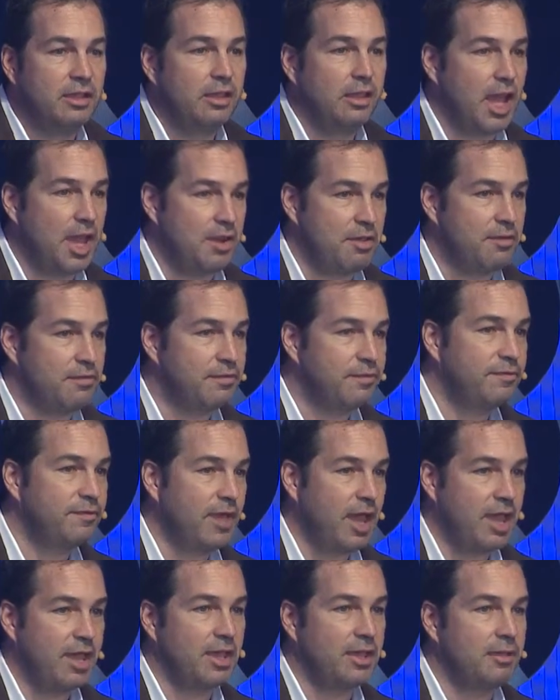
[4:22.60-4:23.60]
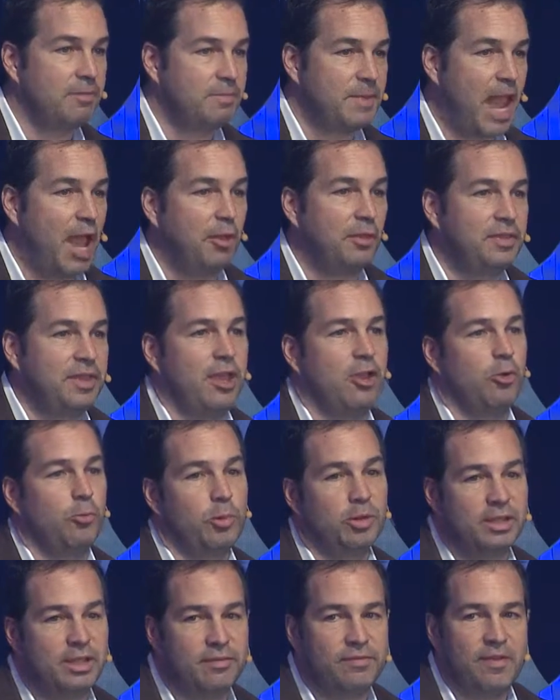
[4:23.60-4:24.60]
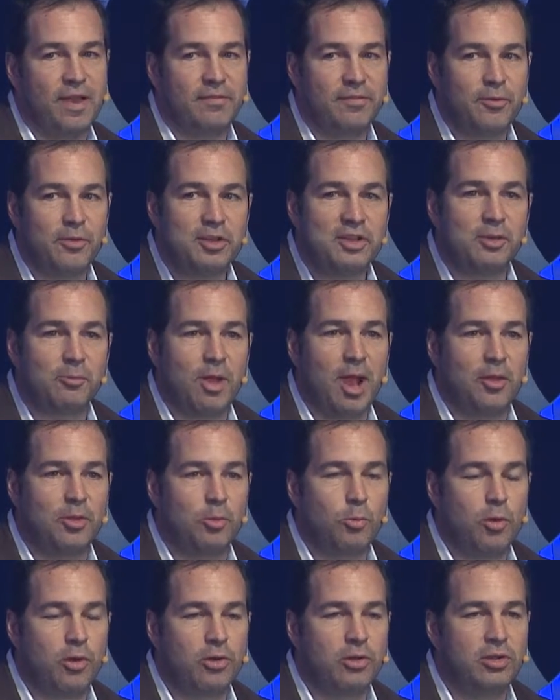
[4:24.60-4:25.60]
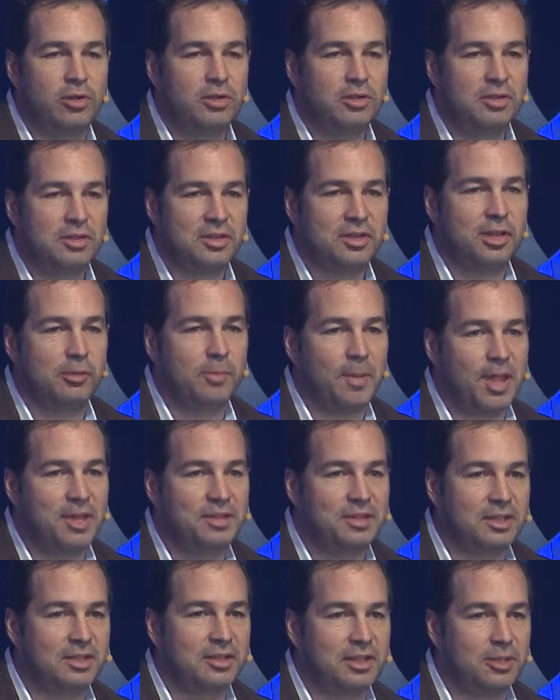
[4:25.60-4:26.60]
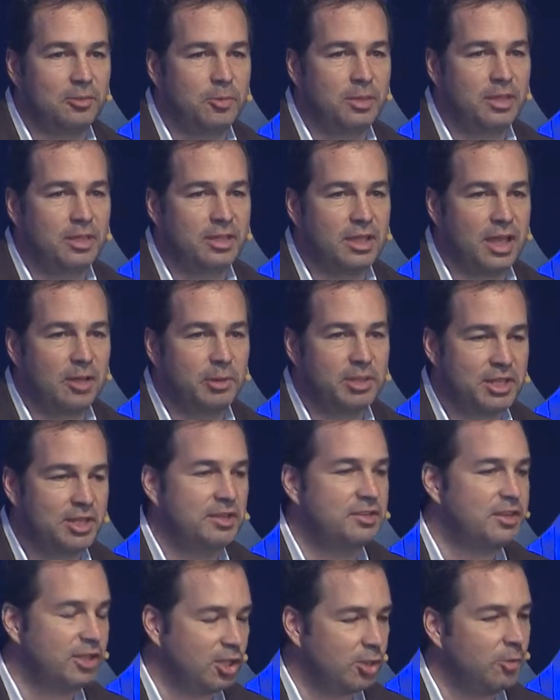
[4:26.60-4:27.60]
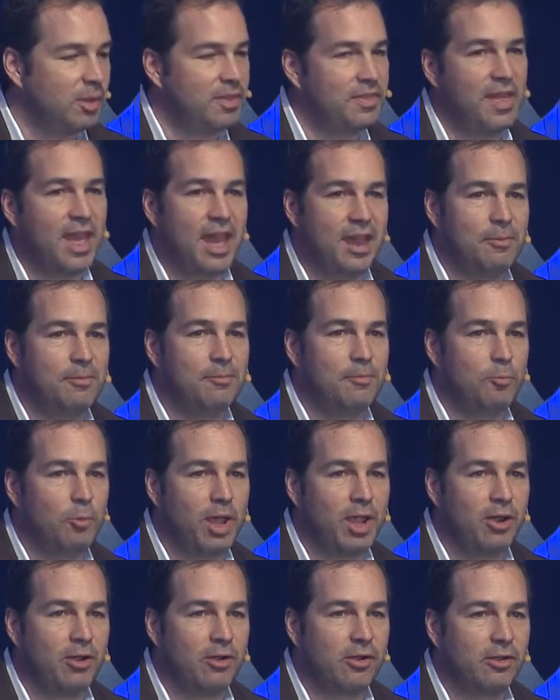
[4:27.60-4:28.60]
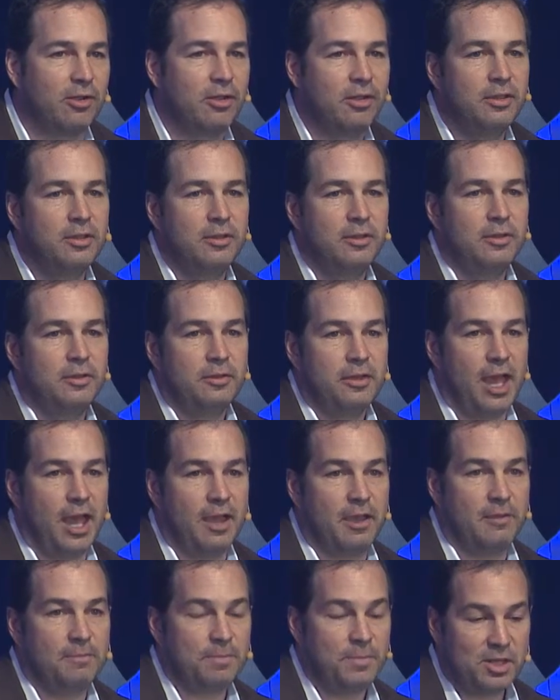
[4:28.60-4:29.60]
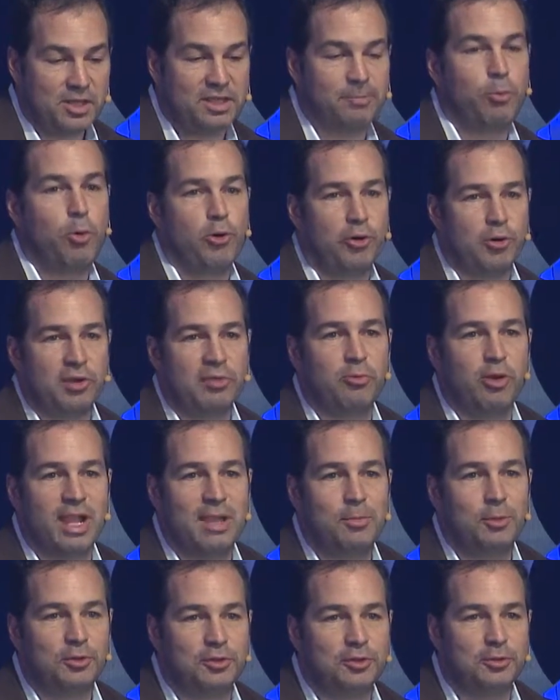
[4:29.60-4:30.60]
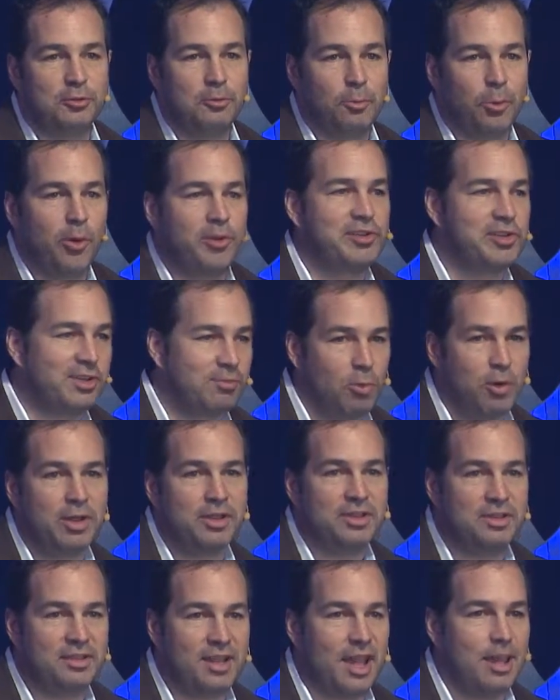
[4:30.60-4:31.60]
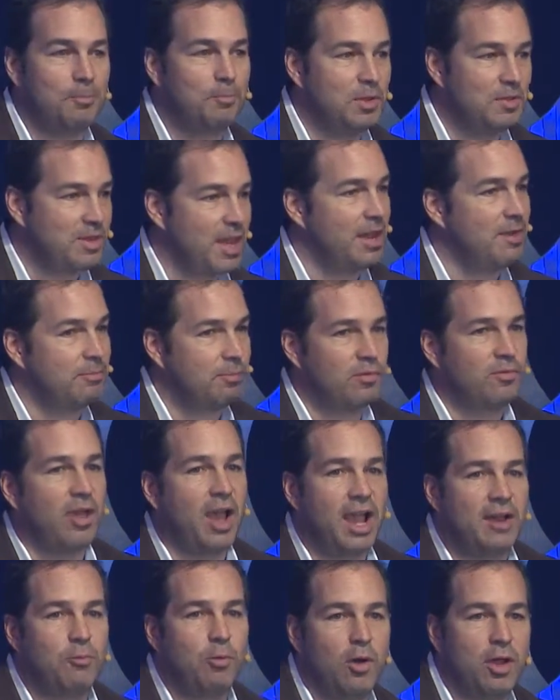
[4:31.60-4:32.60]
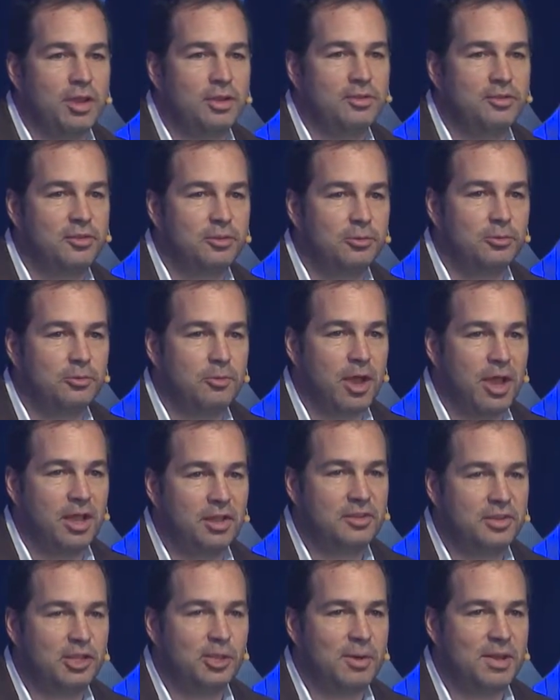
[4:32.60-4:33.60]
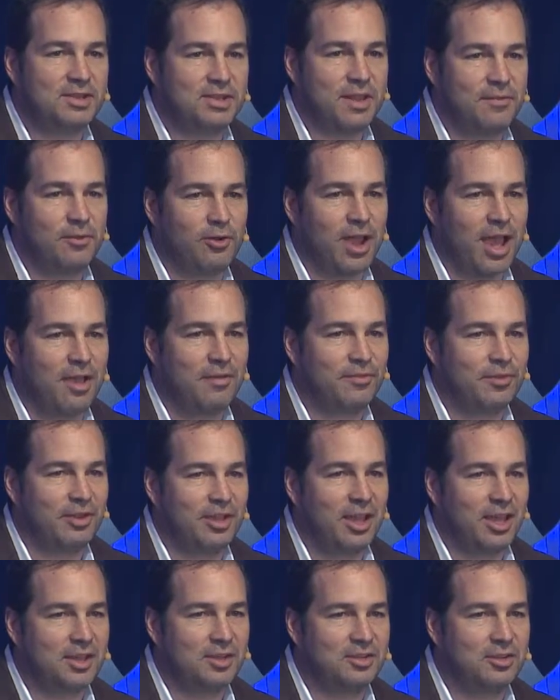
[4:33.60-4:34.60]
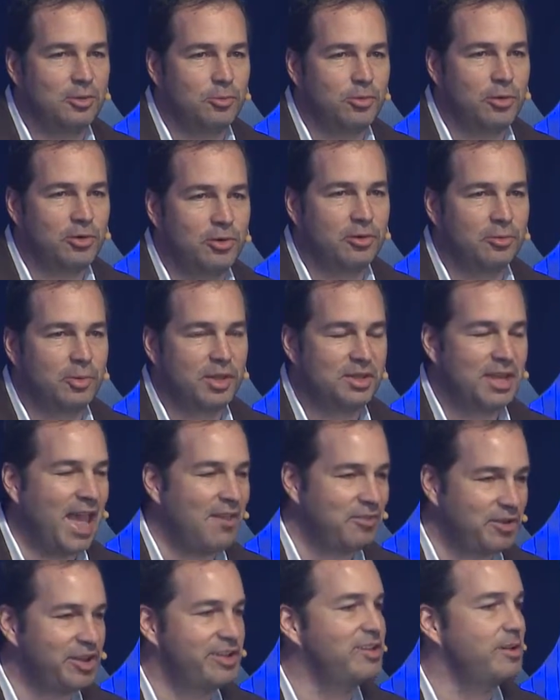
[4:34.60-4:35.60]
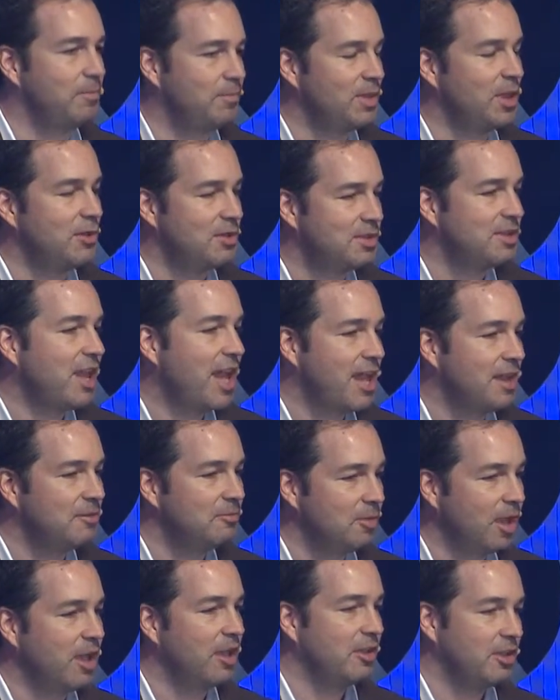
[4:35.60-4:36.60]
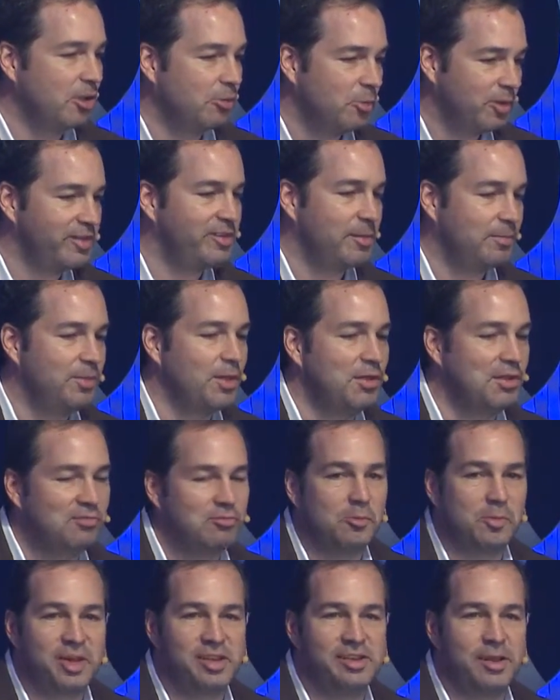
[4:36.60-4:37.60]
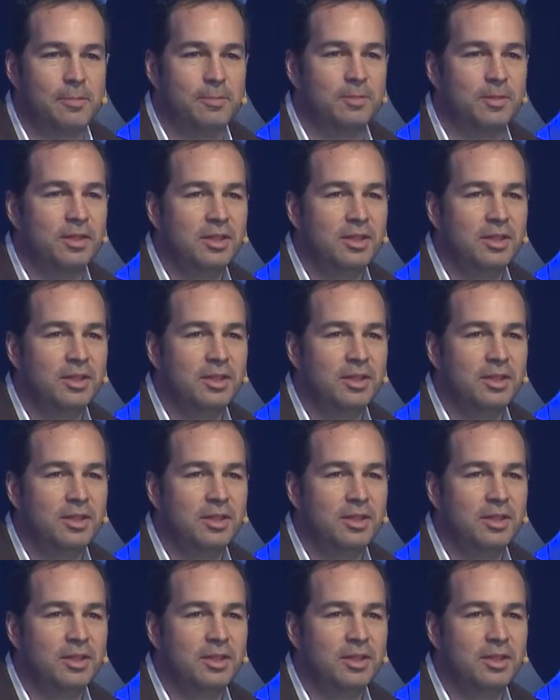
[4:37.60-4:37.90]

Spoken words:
healthcare relief efforts around the world. So basically, we did a deal with them where supporters were able to purchase one STEMP and then provide one to USA for Africa. So we haven't shipped those yet. We'll ship those when we ship